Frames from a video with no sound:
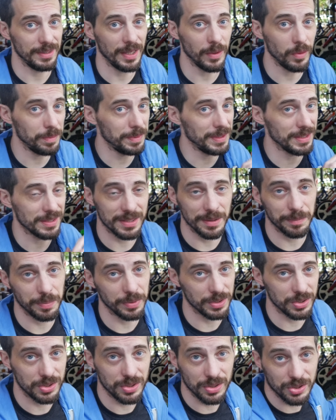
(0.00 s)
That would be as
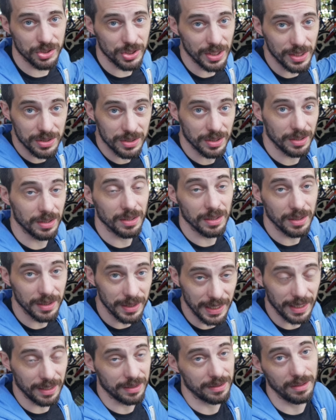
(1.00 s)
simple as just changing the
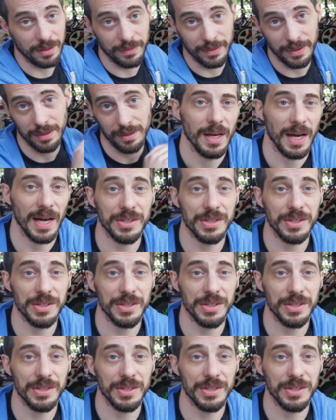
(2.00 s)
length of it.